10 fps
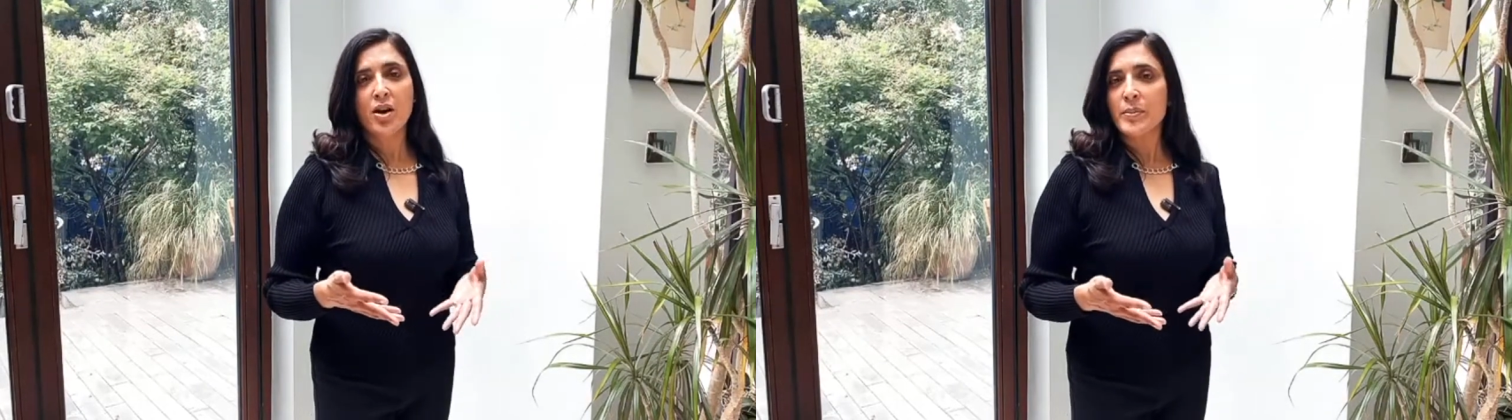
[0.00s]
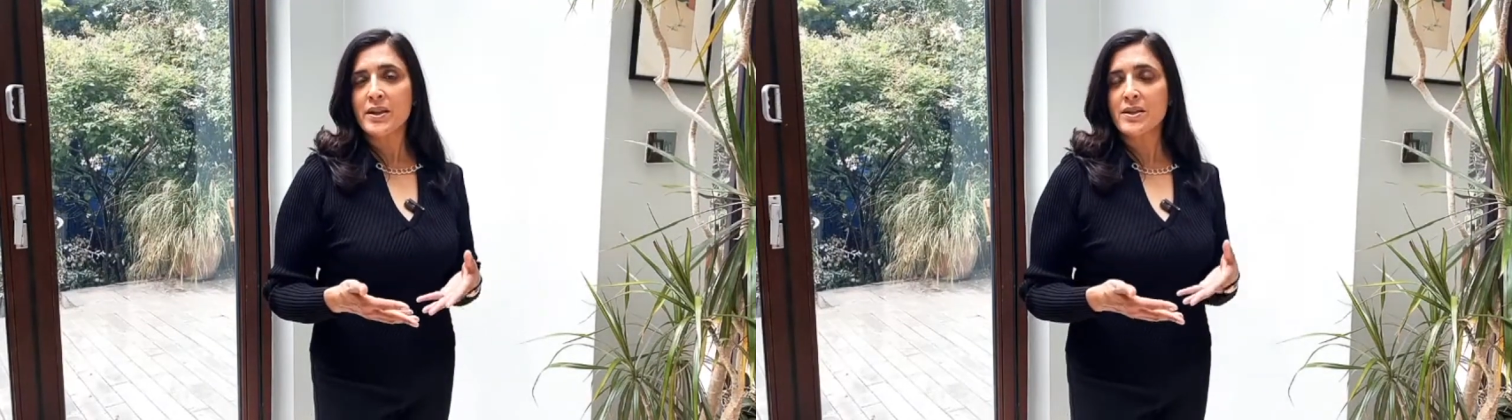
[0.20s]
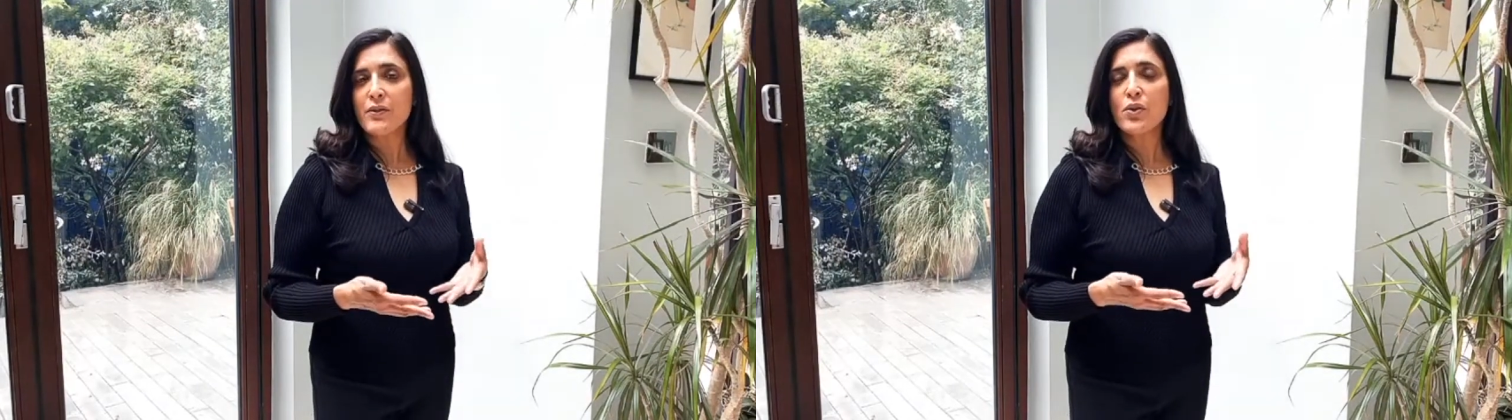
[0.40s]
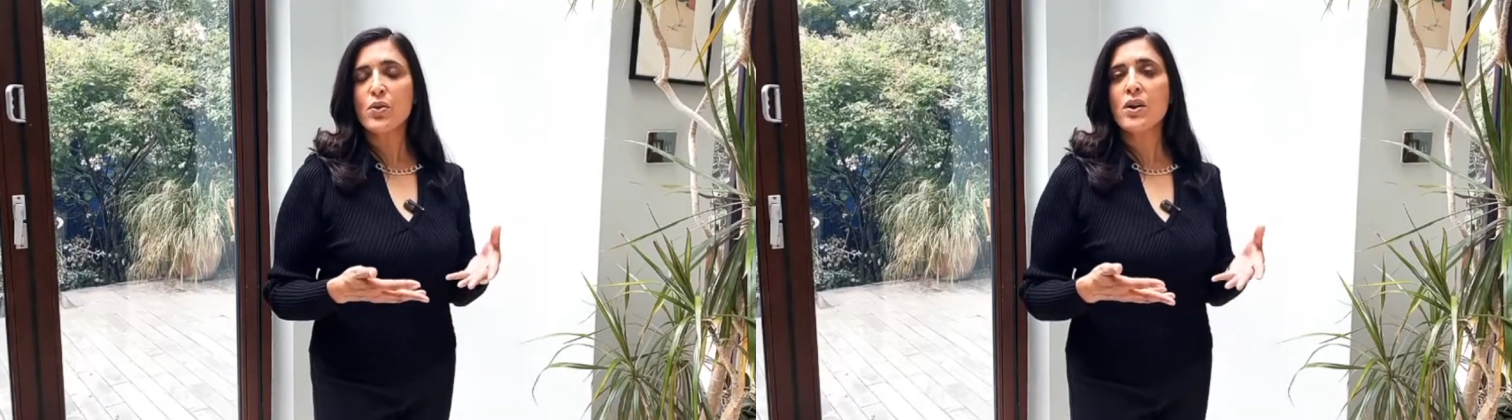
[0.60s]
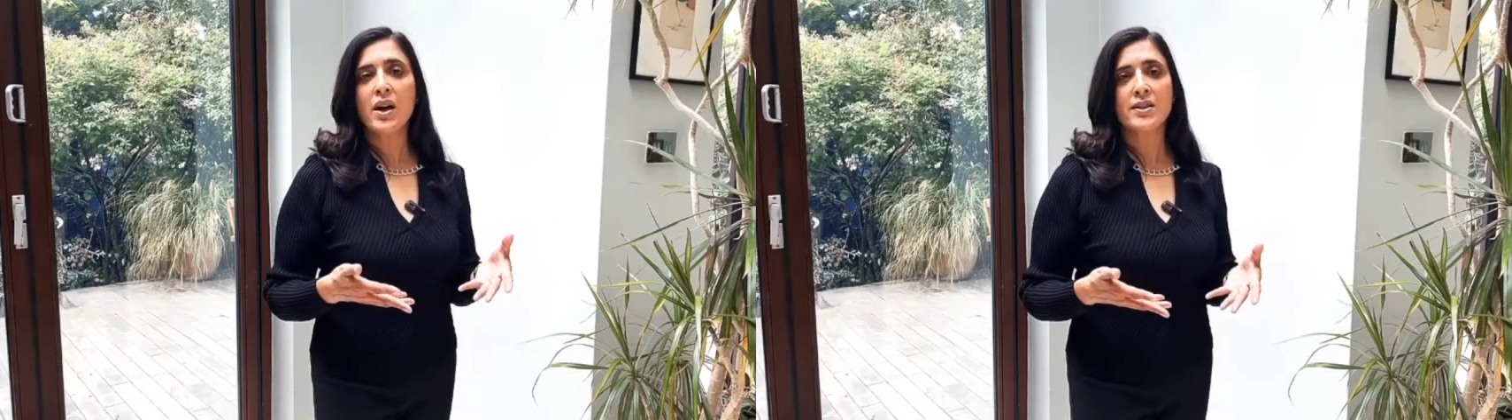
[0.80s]
because if you're
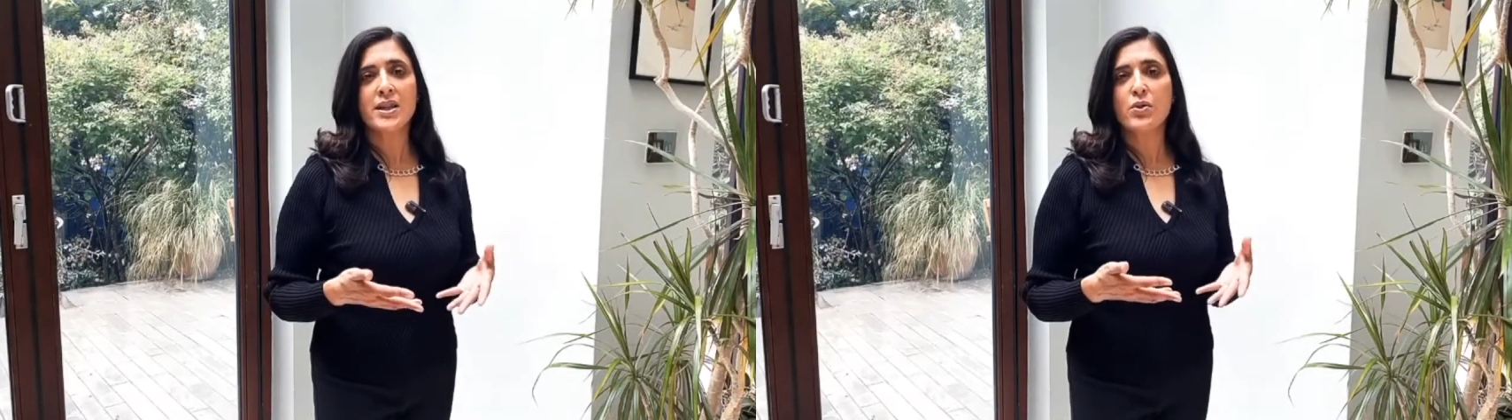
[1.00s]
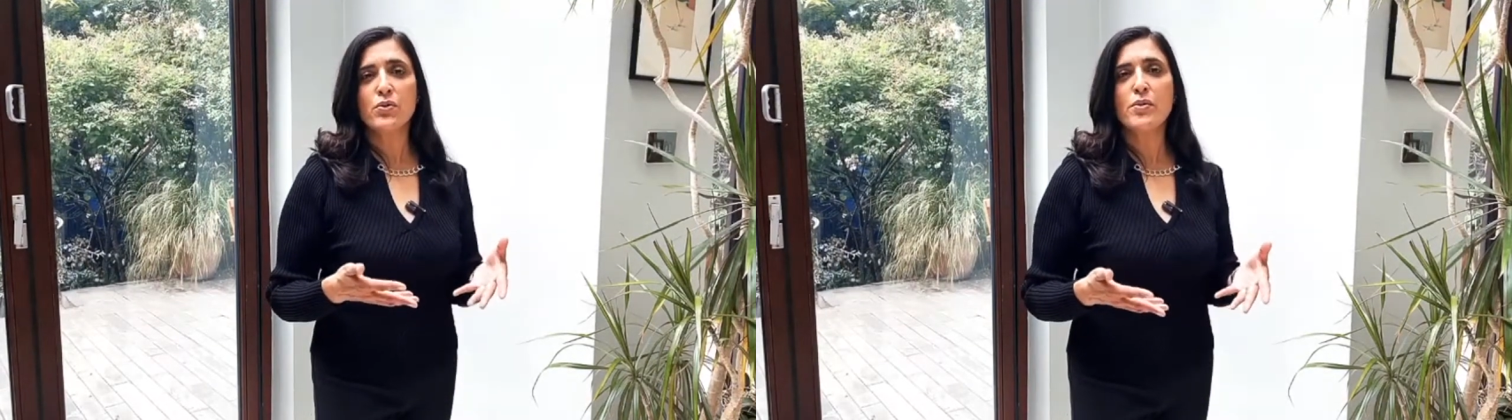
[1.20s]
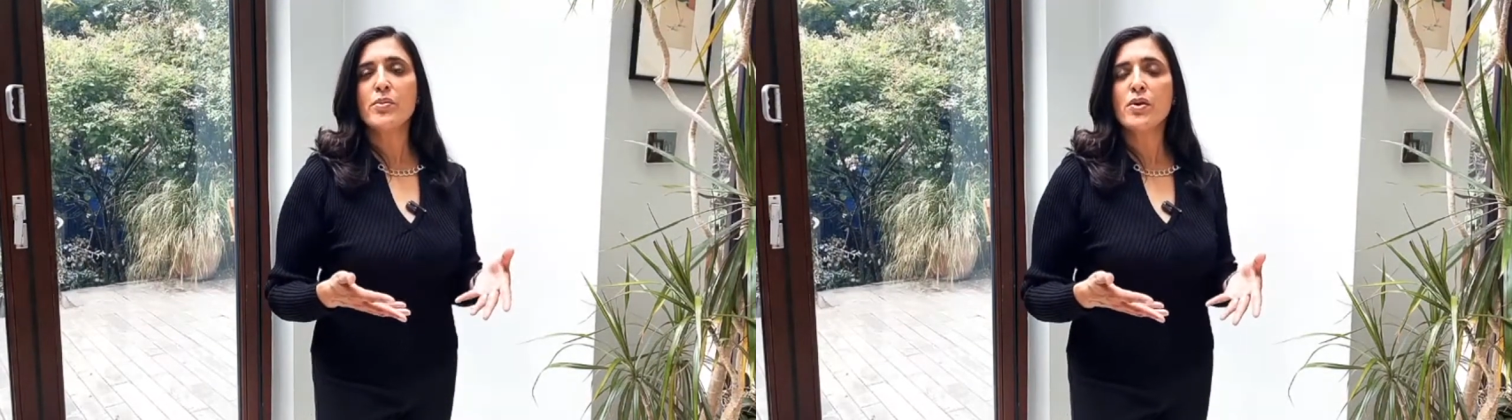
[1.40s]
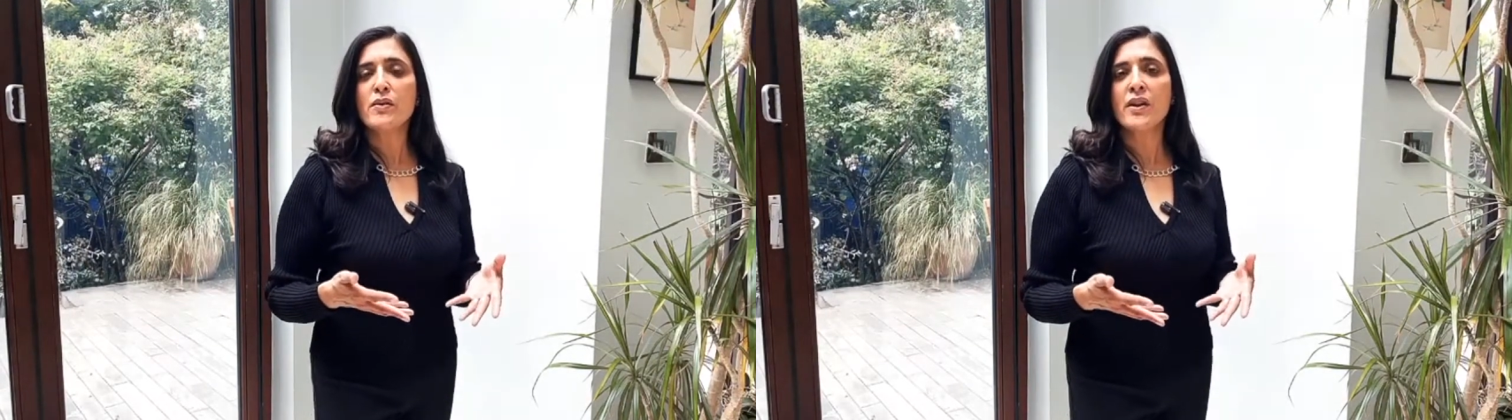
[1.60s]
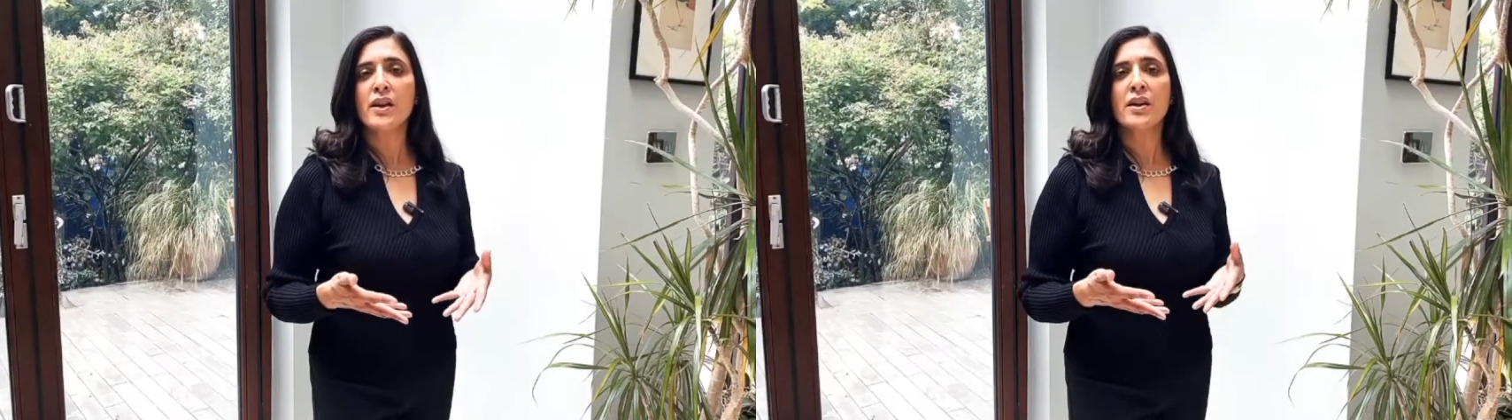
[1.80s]
cutting or
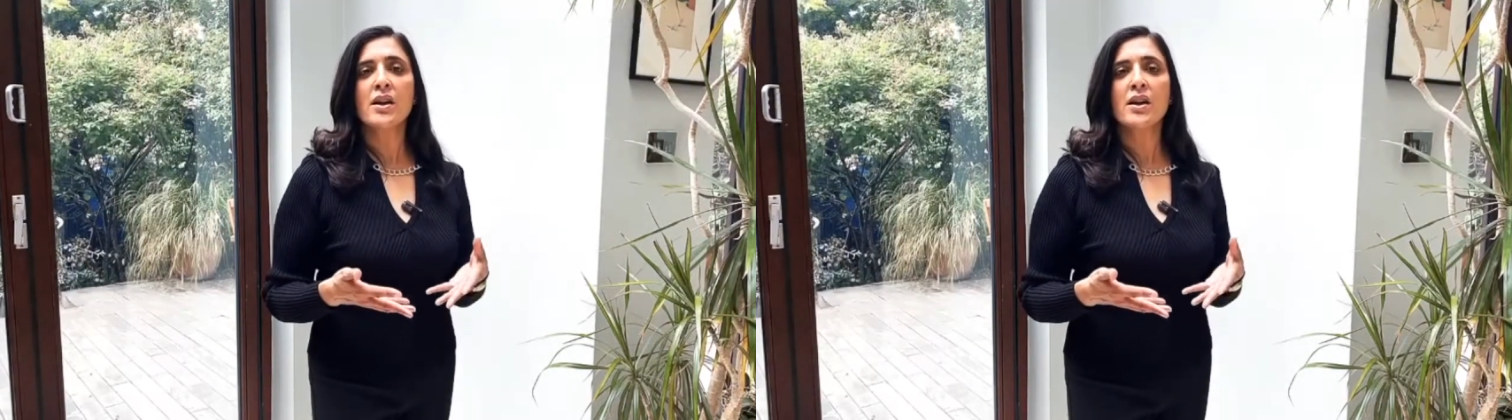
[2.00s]
removing